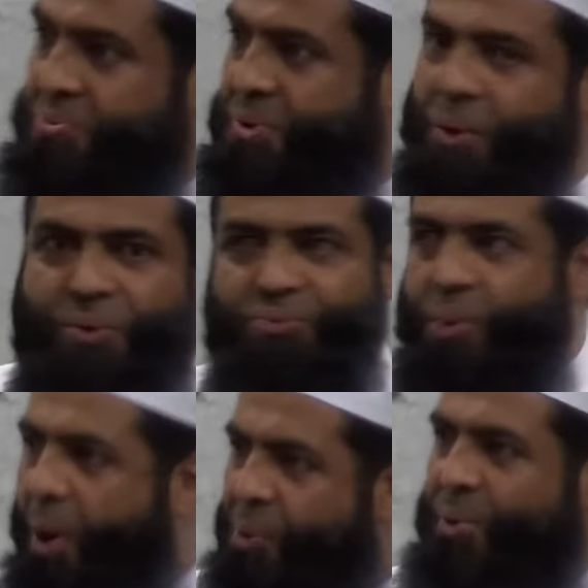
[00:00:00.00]
whoa,
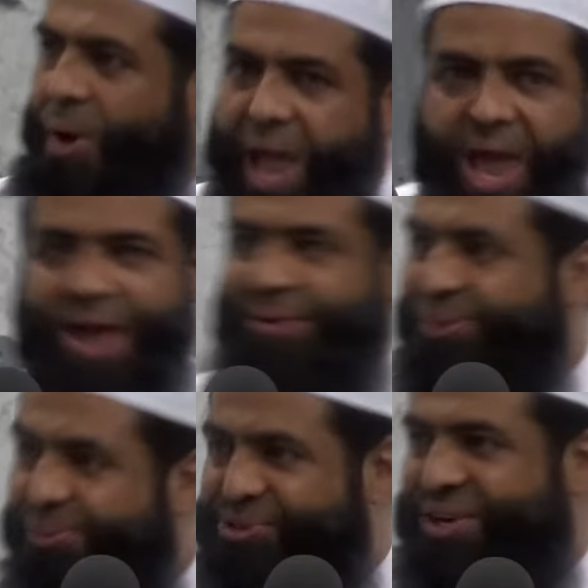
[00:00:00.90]
whoa, way,
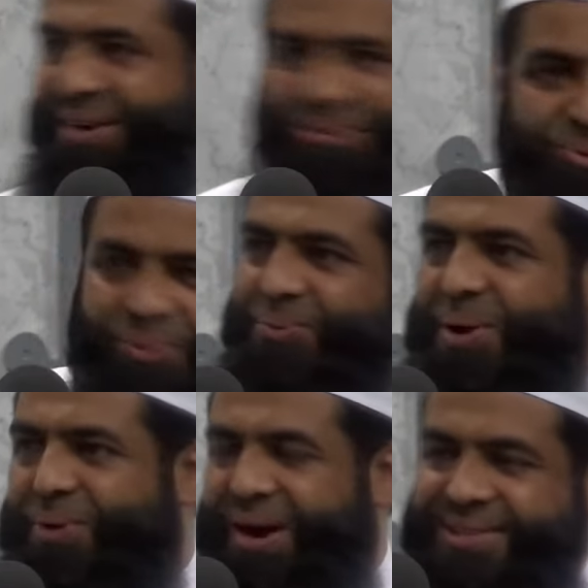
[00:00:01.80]
oh, check,
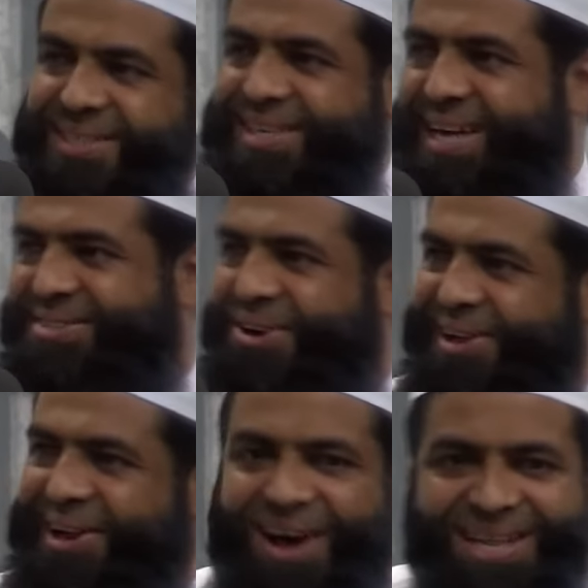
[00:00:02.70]
wow, wow, this guy's got
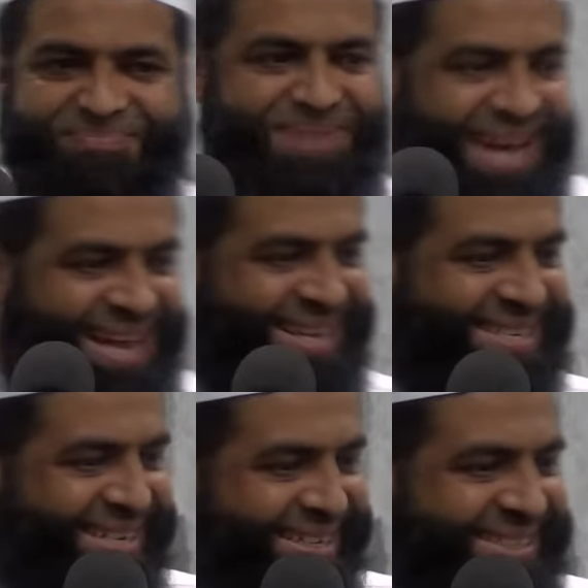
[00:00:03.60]
a lot, man.
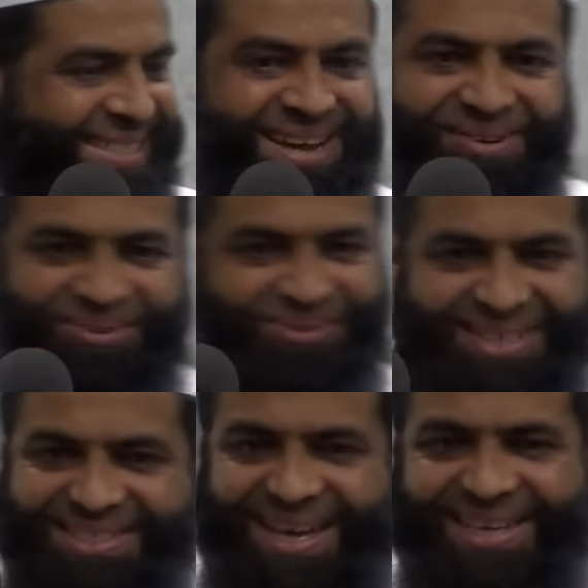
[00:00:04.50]
See, oh,
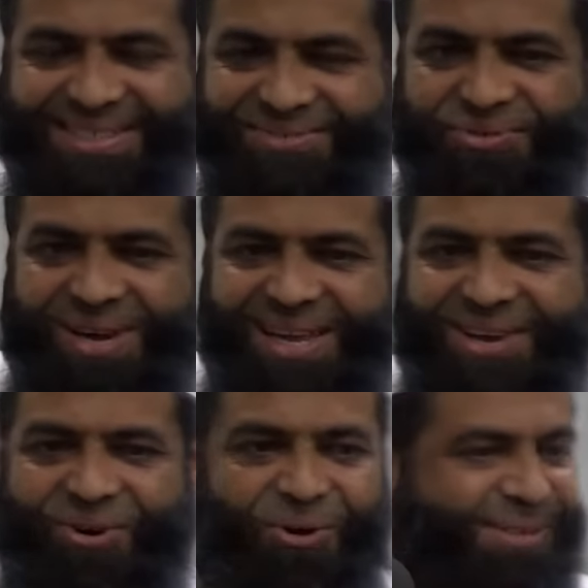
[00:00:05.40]
this guy is really
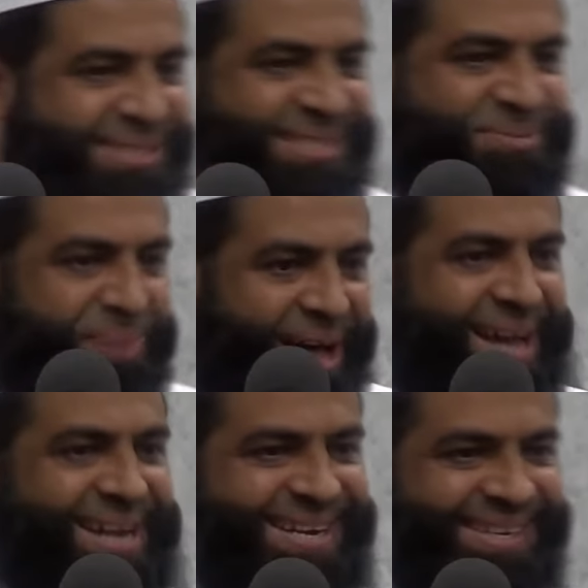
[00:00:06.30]
gorgeous,
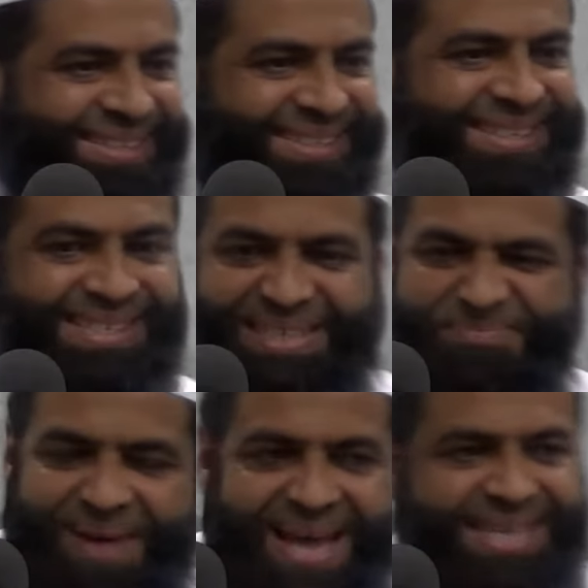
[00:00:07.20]
man. He's
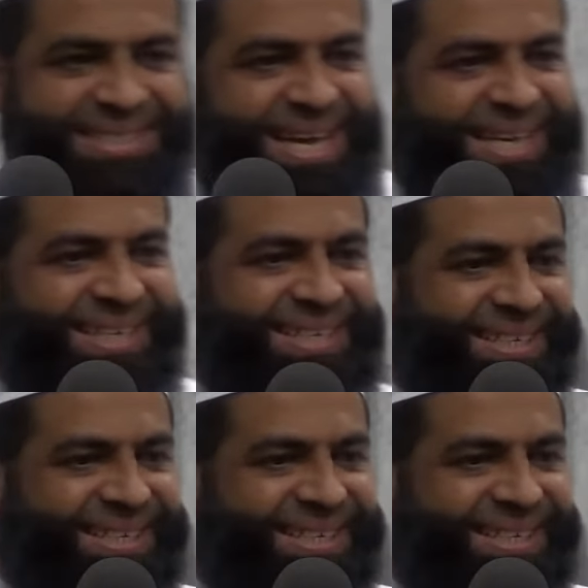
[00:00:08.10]
amazing.